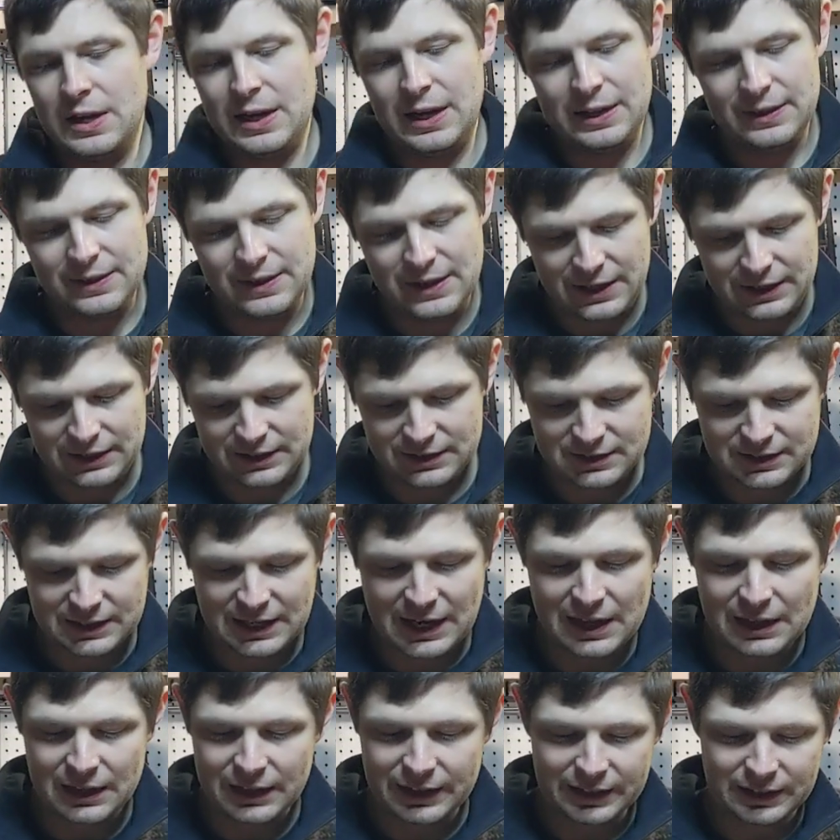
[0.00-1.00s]
And then it's
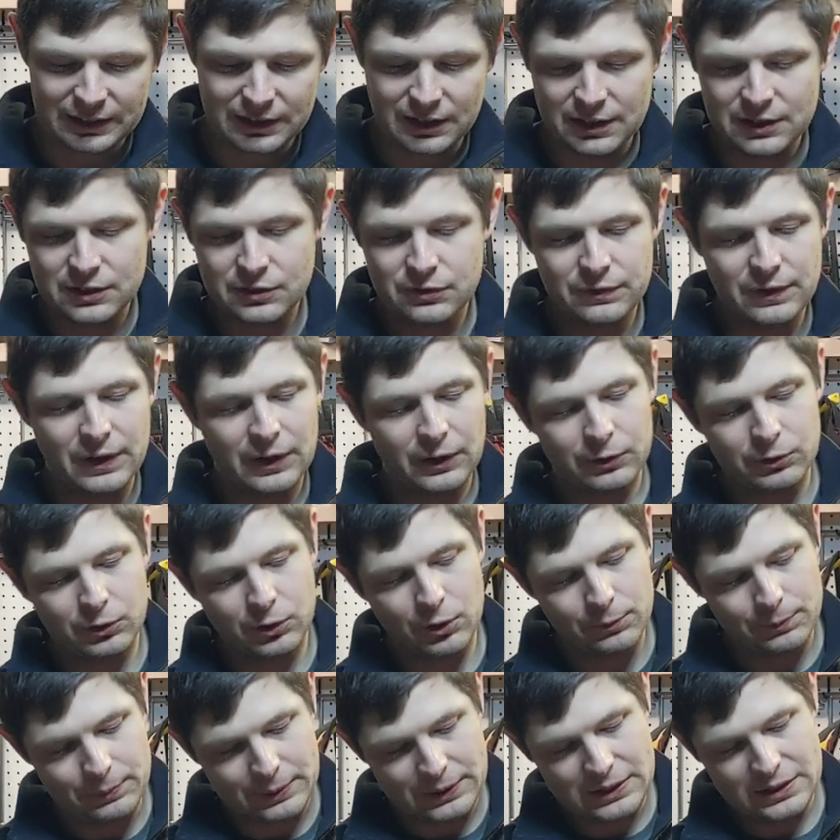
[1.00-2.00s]
got like a nice
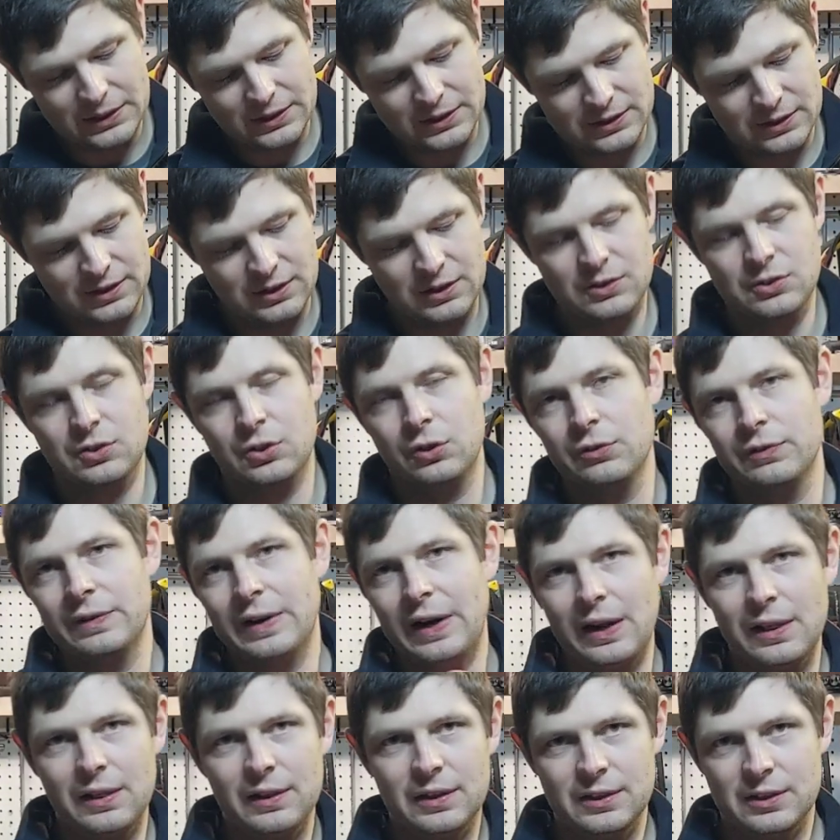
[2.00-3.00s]
Velcro piece, so you've
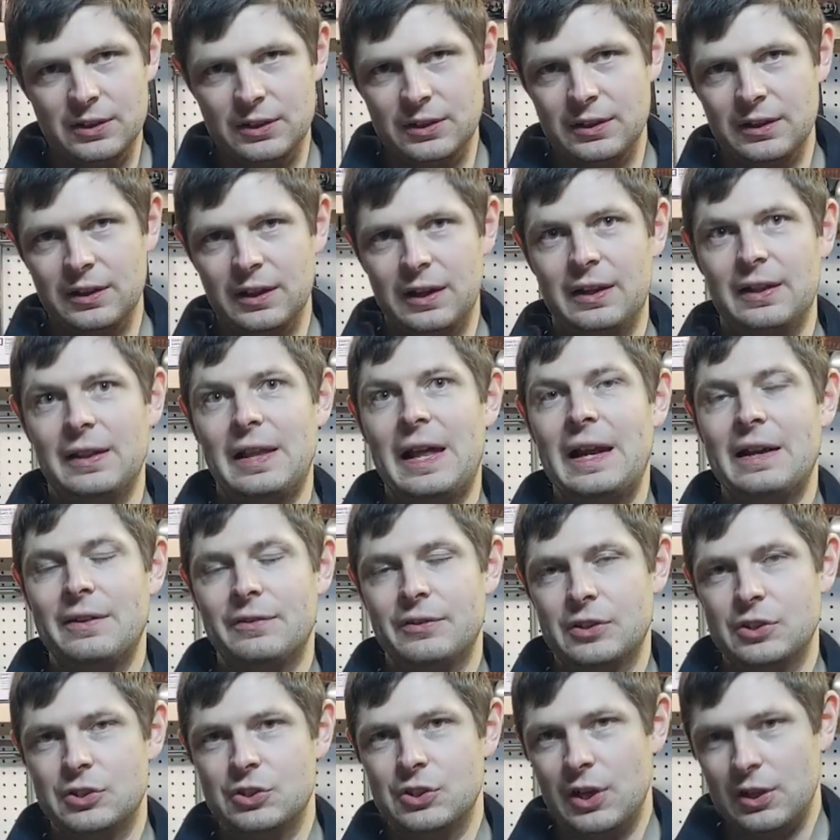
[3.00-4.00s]
got a lot
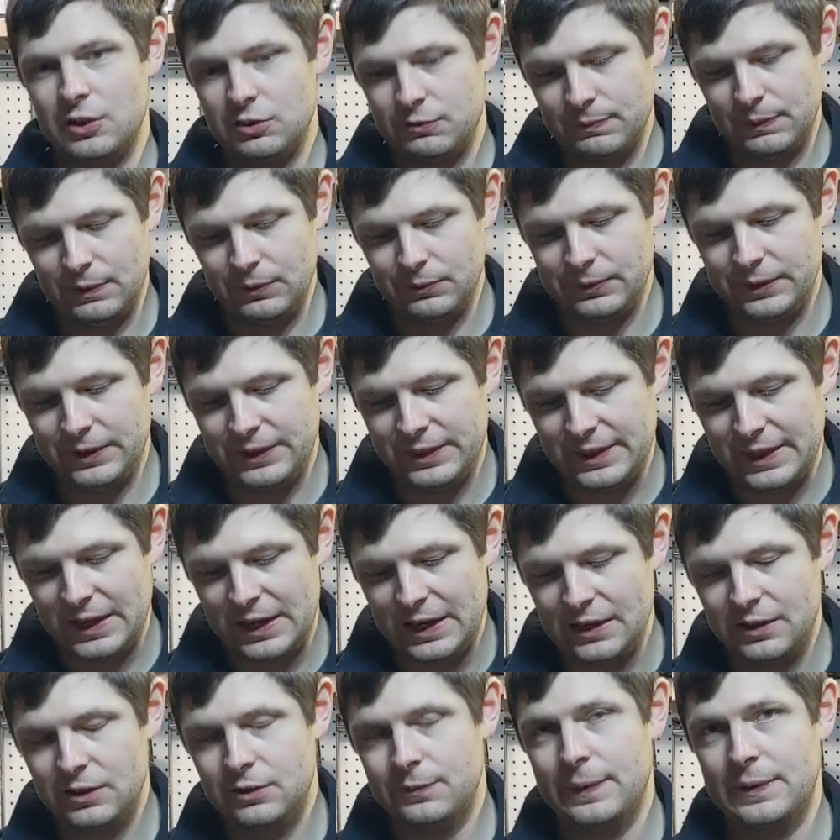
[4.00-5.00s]
of adjustment with
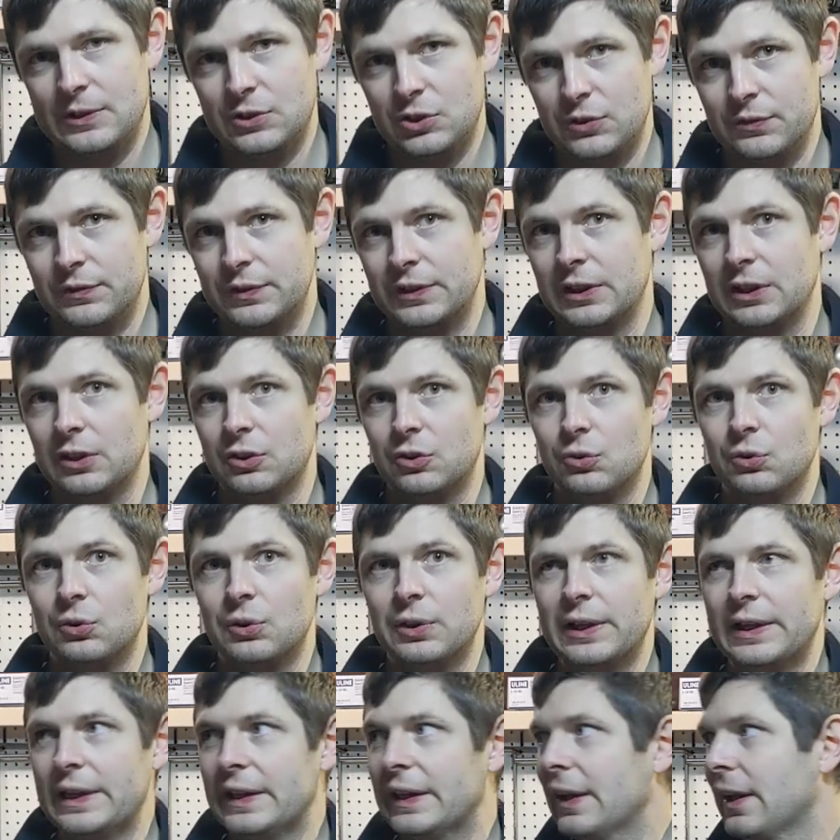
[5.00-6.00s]
that, especially if you're gonna do
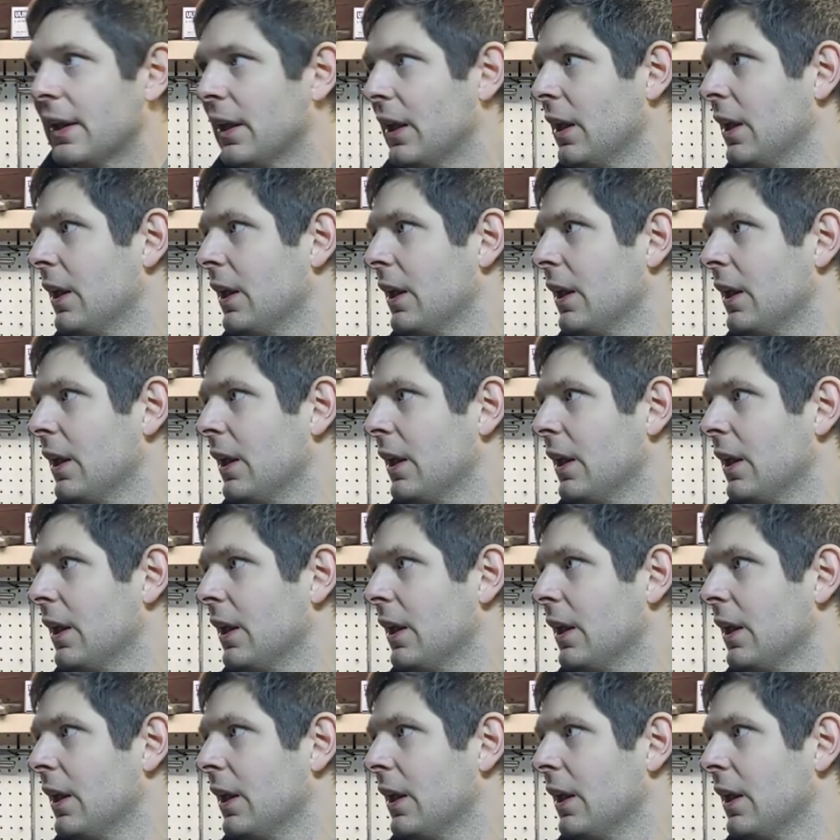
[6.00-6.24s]
like